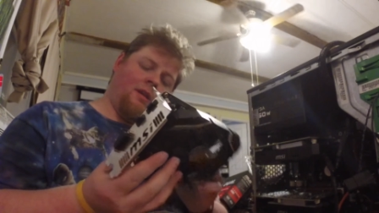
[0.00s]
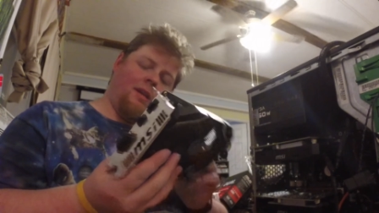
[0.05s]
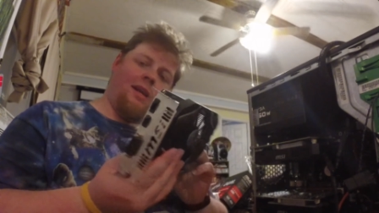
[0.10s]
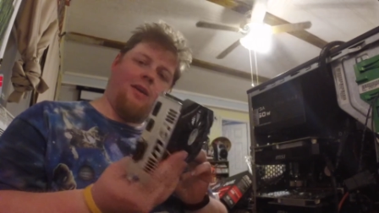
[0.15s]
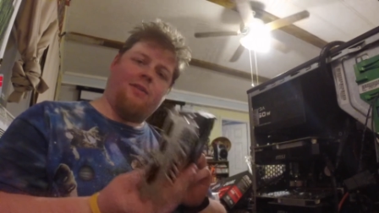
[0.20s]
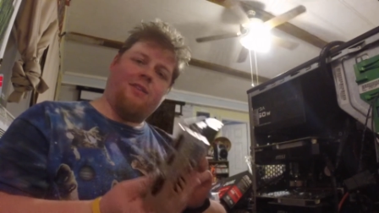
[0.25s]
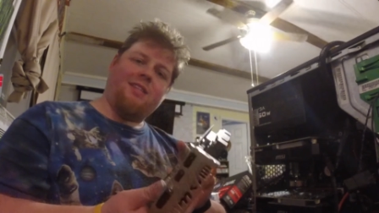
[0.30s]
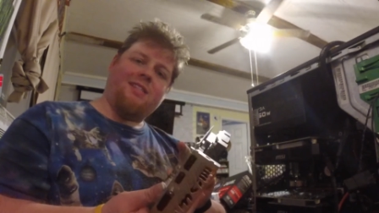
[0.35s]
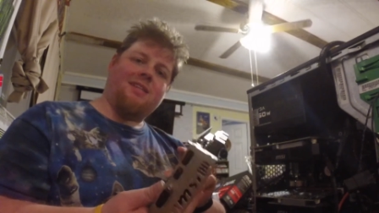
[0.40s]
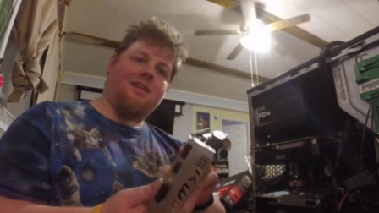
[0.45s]

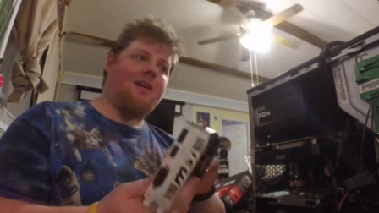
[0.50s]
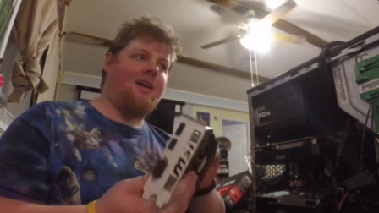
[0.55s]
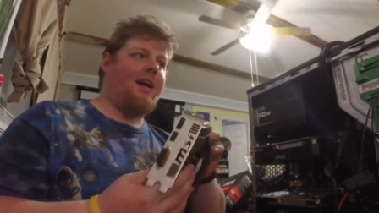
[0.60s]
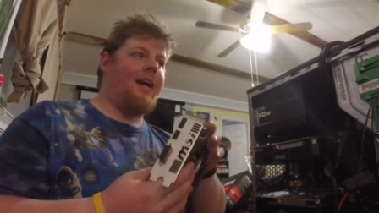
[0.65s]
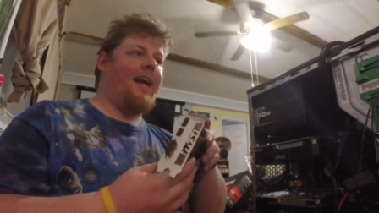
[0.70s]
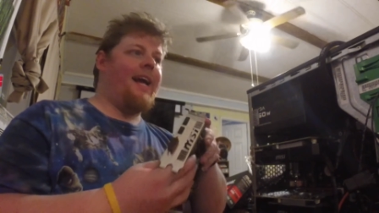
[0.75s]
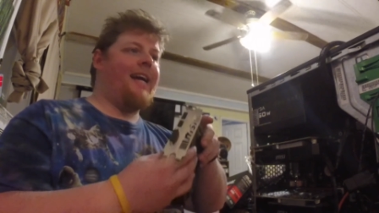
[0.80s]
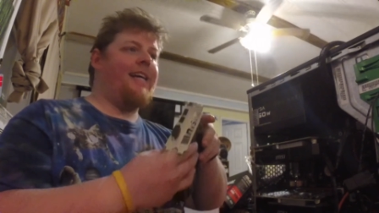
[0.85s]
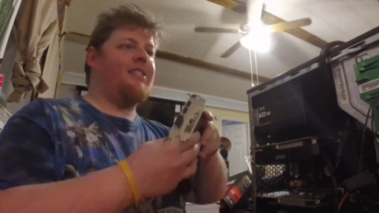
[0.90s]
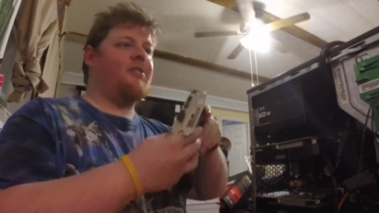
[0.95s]
Now this guy
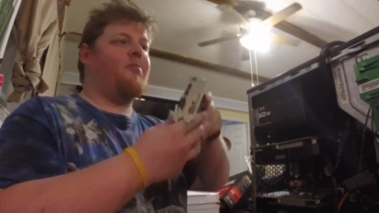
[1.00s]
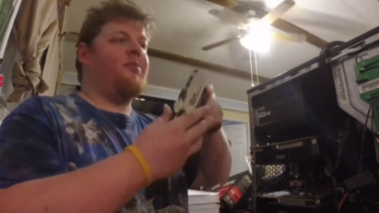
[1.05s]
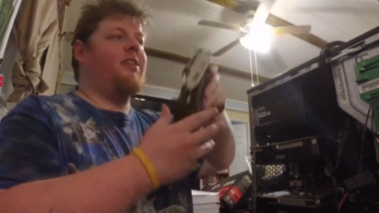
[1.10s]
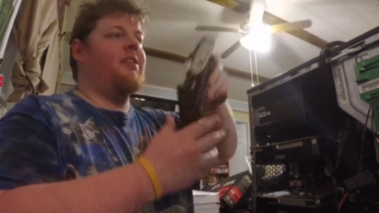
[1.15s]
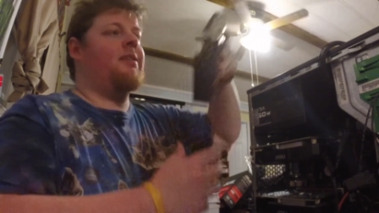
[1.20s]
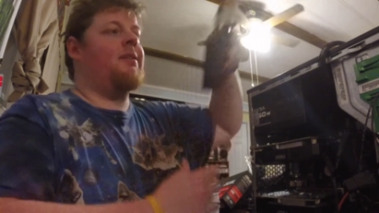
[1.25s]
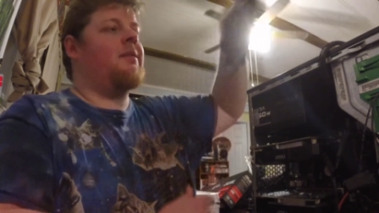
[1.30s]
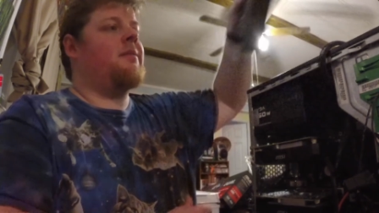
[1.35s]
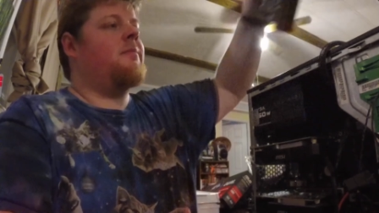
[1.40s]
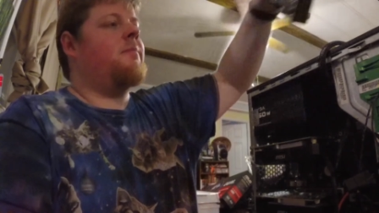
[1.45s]
has
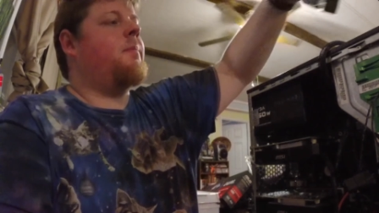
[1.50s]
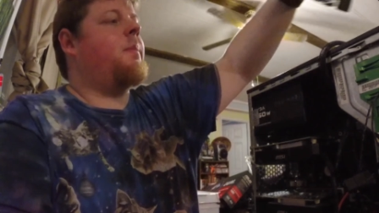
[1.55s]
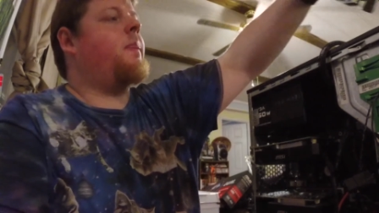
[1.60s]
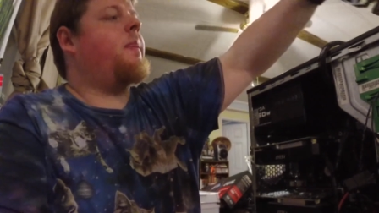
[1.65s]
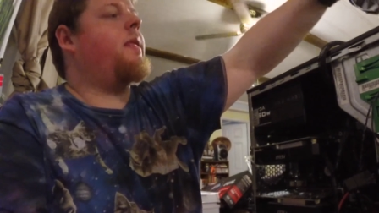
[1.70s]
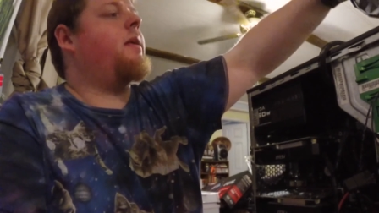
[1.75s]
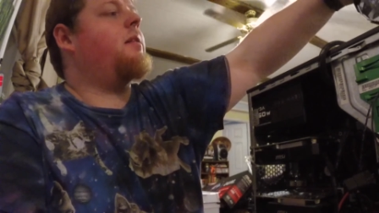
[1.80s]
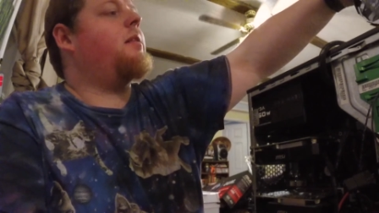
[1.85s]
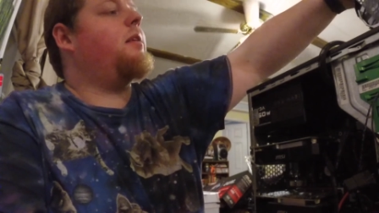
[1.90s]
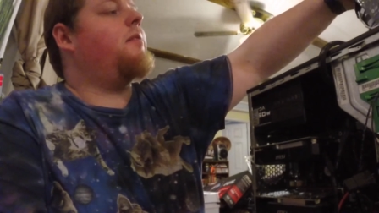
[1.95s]
been
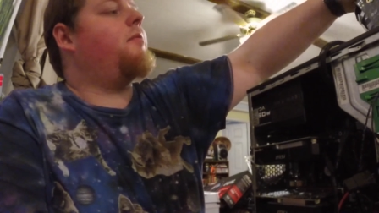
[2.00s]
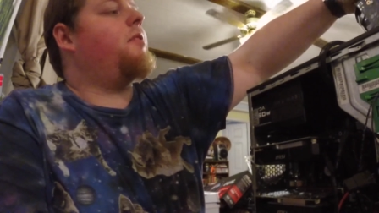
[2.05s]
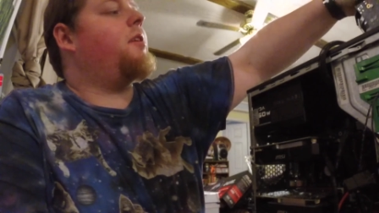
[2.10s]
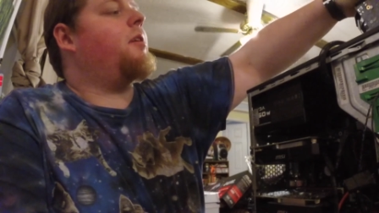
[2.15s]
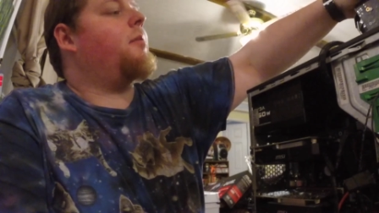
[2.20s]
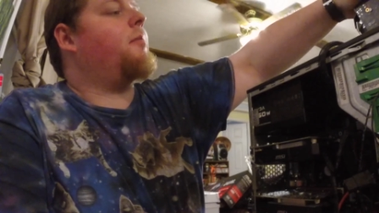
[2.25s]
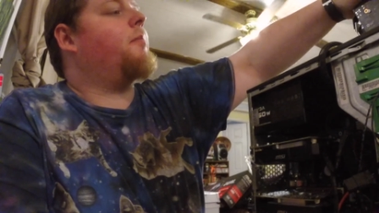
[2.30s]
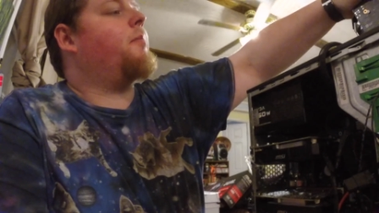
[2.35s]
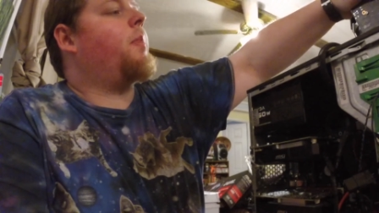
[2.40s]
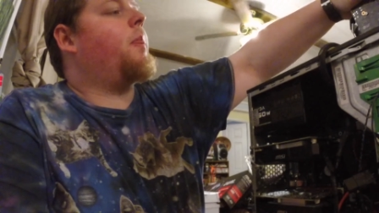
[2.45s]

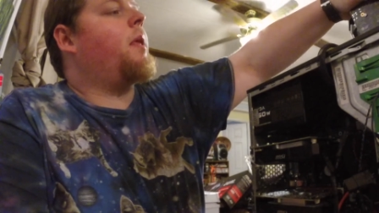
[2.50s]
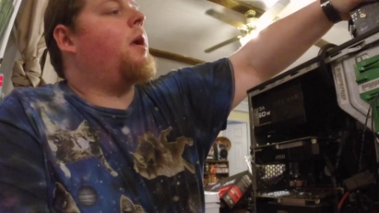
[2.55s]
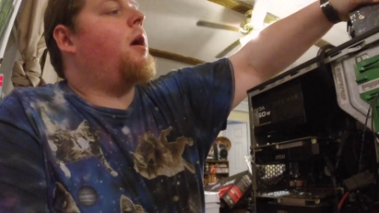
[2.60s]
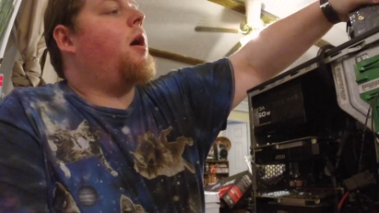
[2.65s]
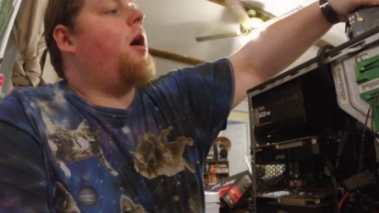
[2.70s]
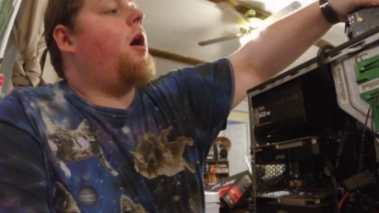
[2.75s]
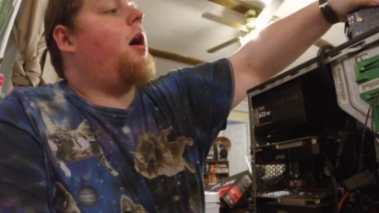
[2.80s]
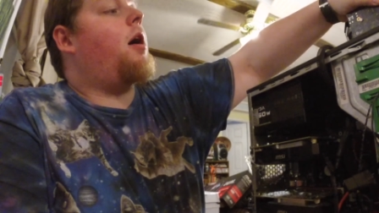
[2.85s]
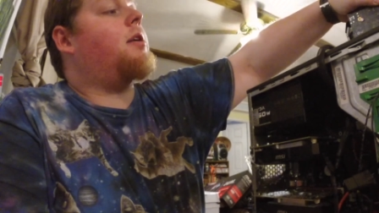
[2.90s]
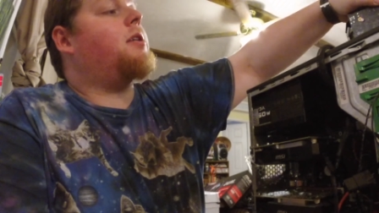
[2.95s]
living
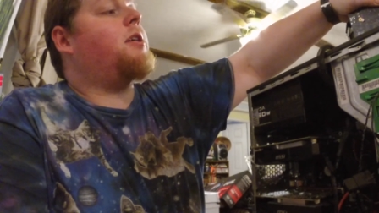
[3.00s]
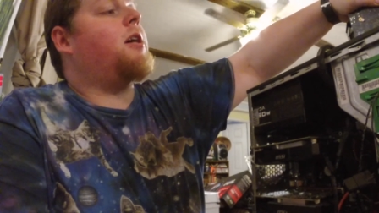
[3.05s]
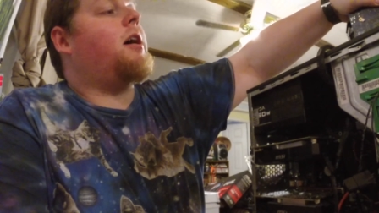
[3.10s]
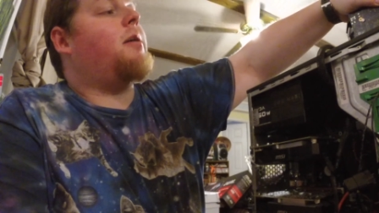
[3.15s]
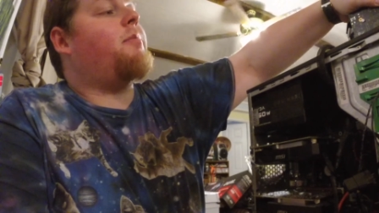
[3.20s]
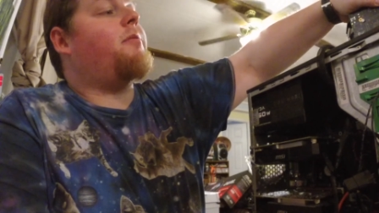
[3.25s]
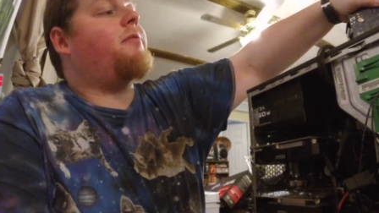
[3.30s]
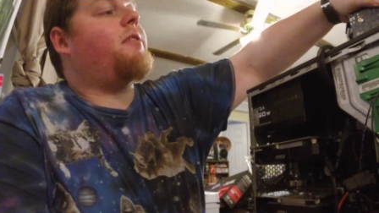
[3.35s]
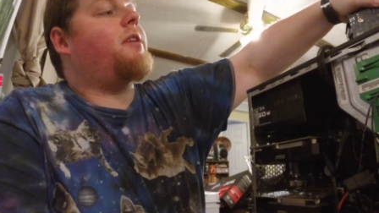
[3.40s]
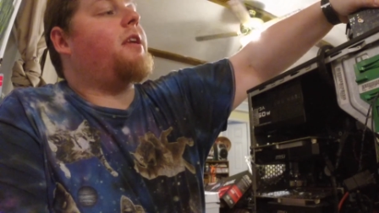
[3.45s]
on
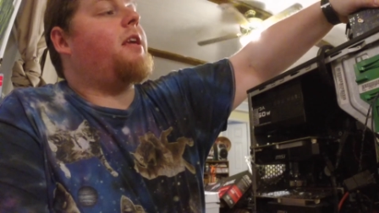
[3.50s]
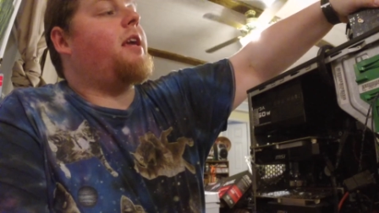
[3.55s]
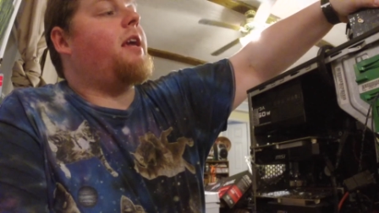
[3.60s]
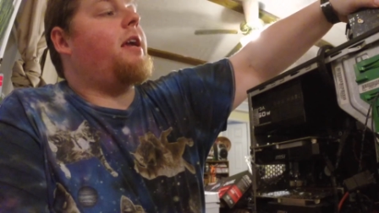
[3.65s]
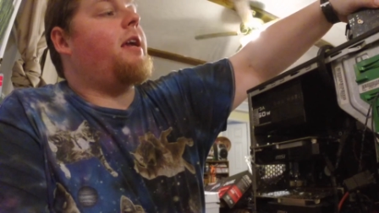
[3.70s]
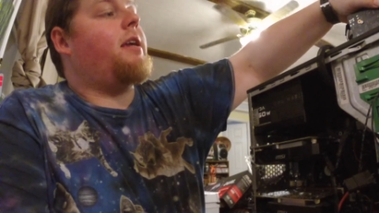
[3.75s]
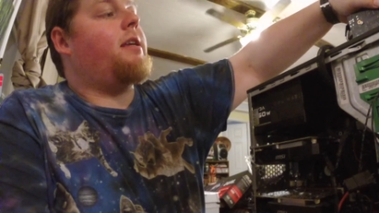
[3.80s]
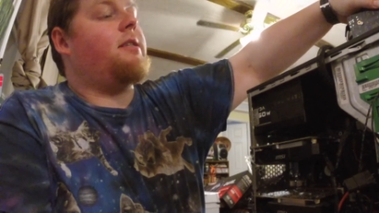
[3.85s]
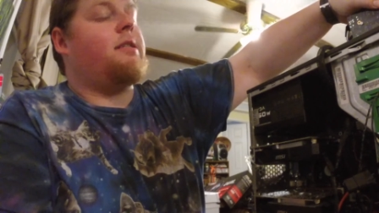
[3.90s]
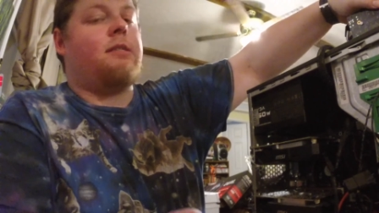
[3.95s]
top of the
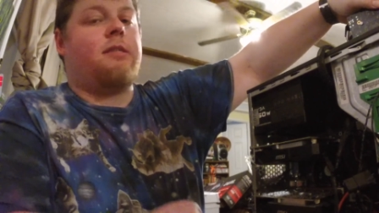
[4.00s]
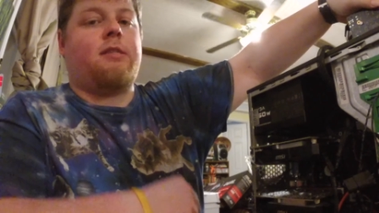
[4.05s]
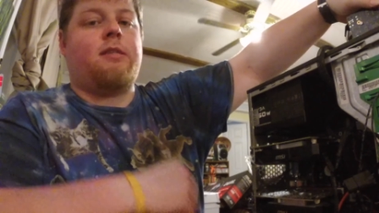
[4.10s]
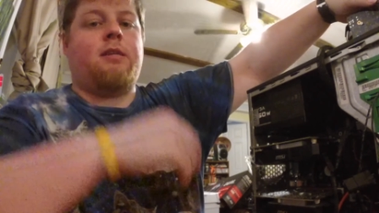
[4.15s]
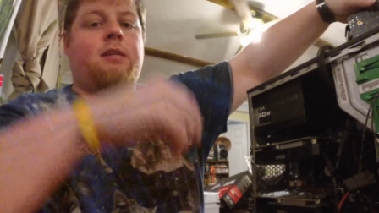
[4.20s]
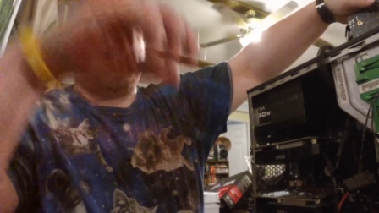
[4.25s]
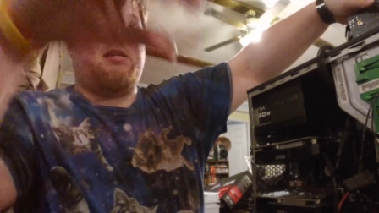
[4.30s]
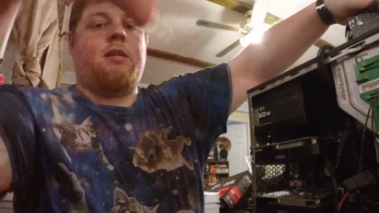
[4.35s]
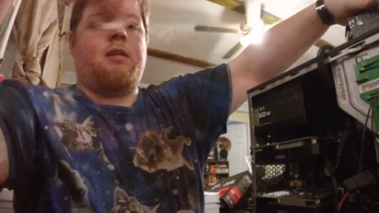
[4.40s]
case,